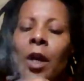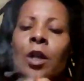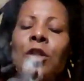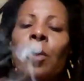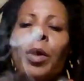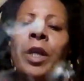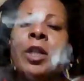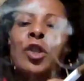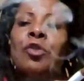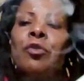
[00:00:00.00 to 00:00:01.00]
So in
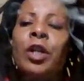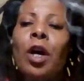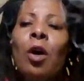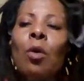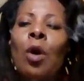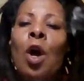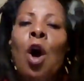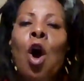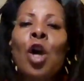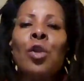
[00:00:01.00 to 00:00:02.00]
this trio,
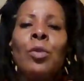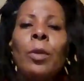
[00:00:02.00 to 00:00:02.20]
are you the